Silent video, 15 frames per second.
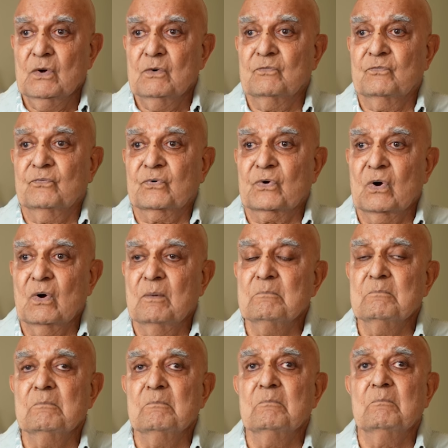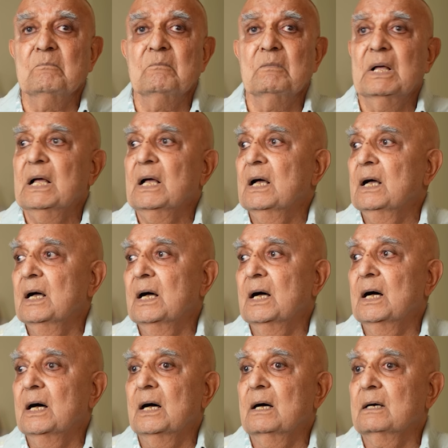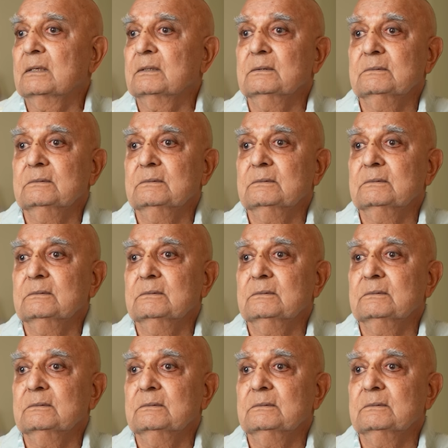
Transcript: from uh,